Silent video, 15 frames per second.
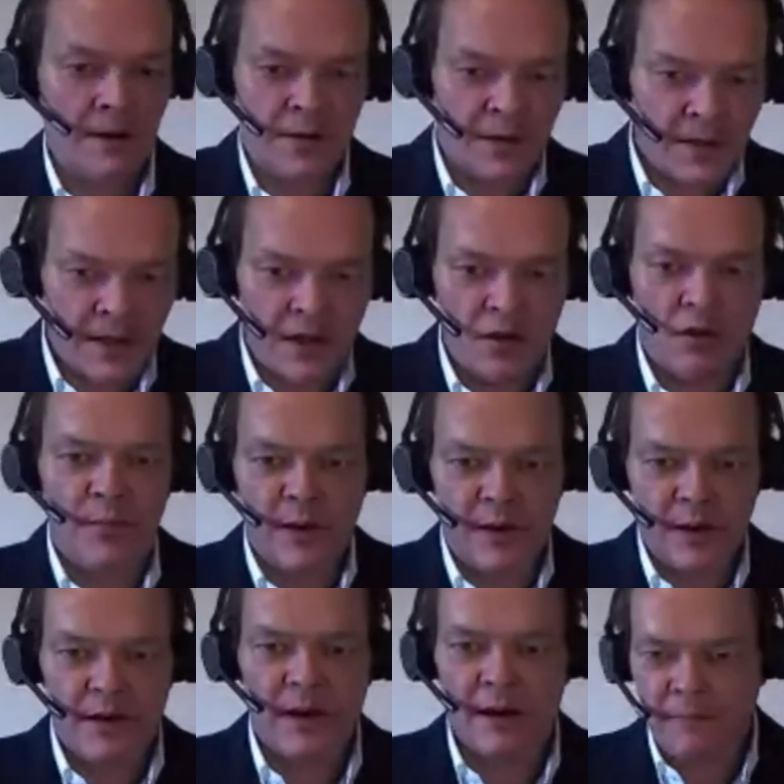Interested in your
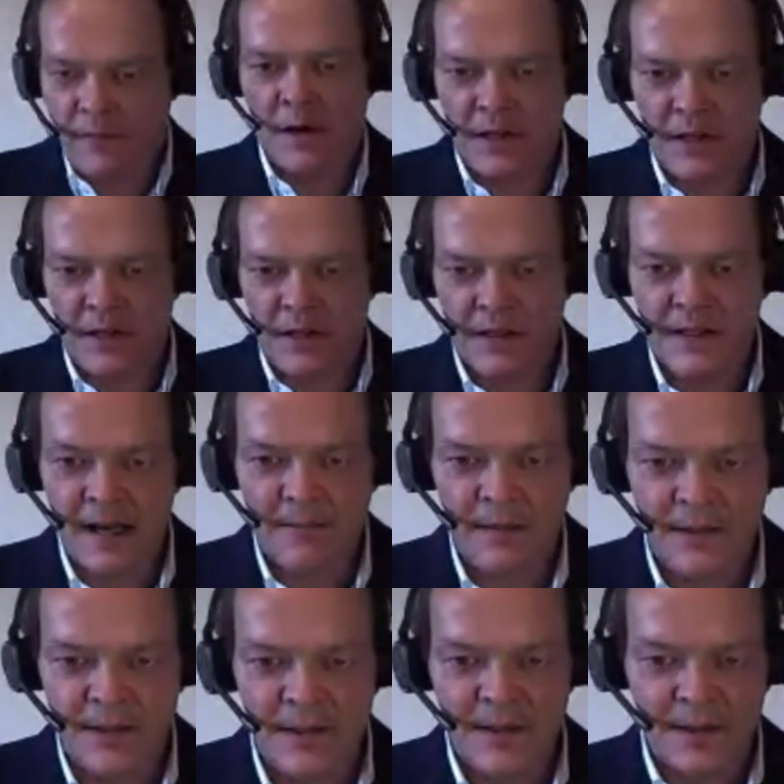opinion. I very much accept
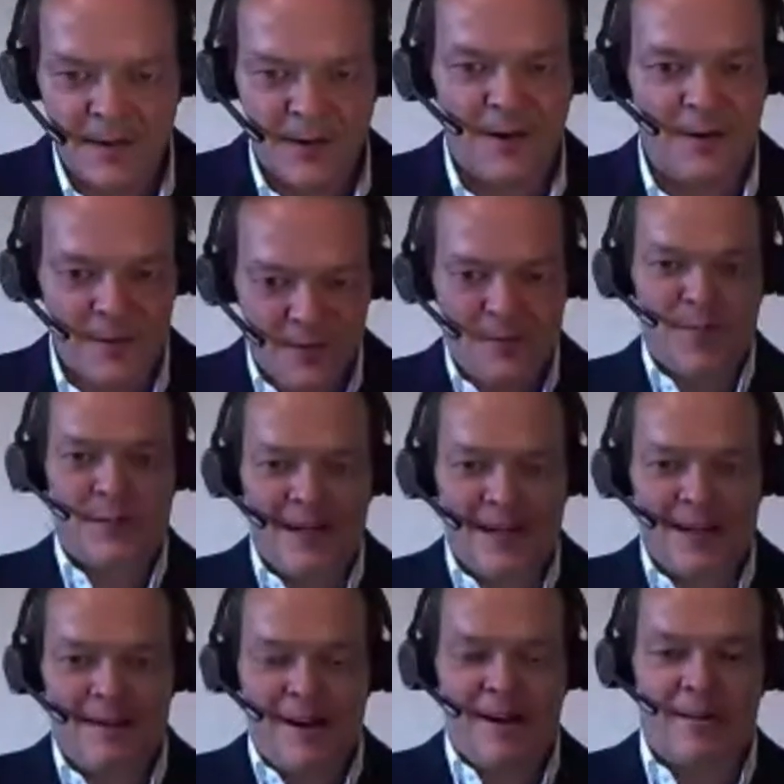this is not your
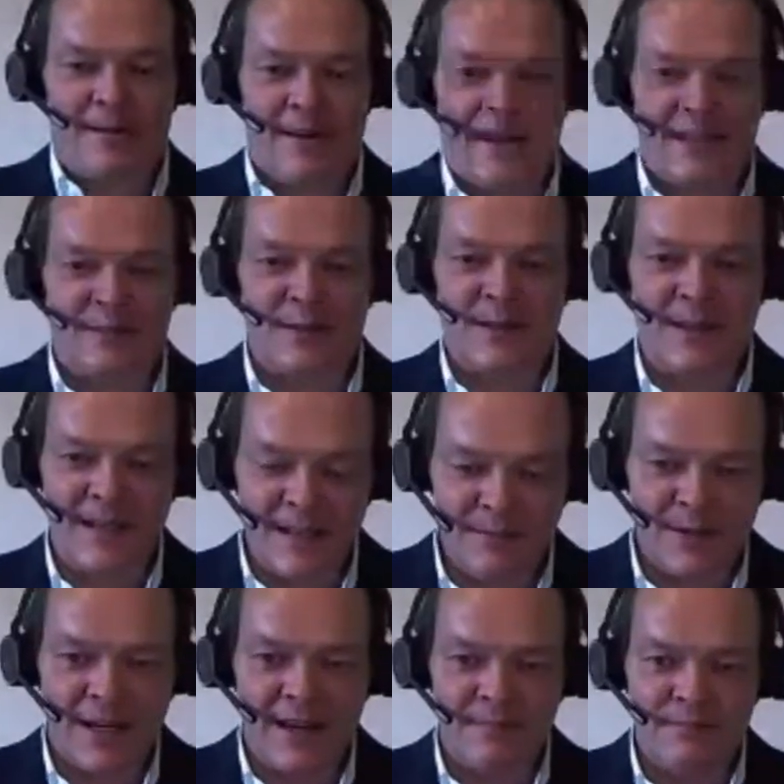particular area of expertise,
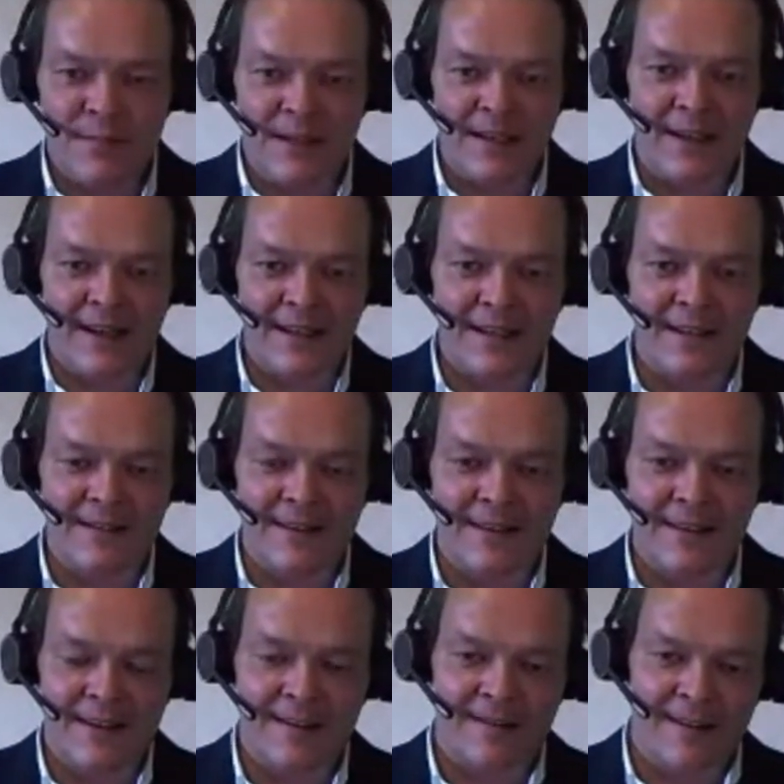but I'd be delighted to
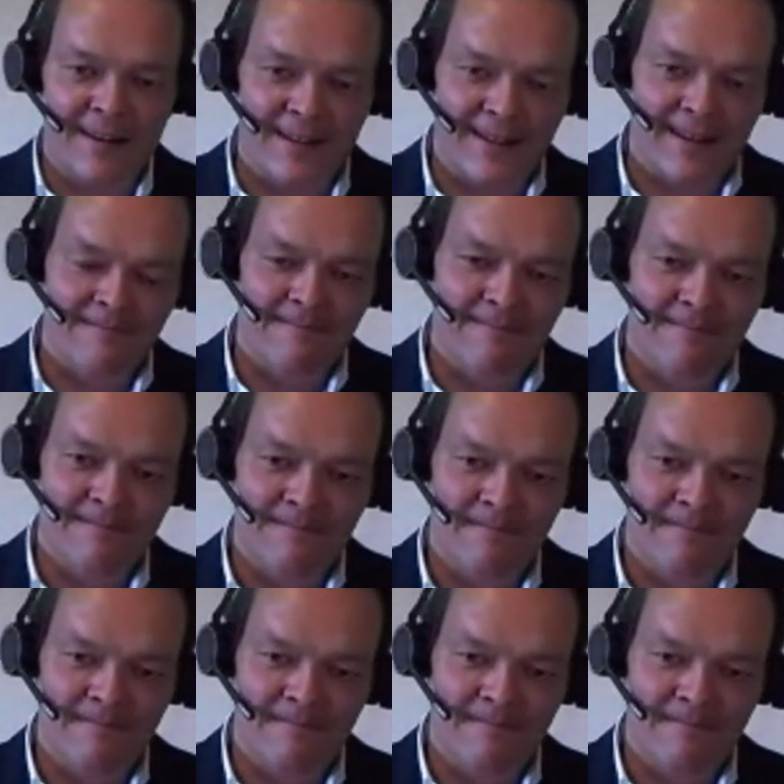entertain your answer.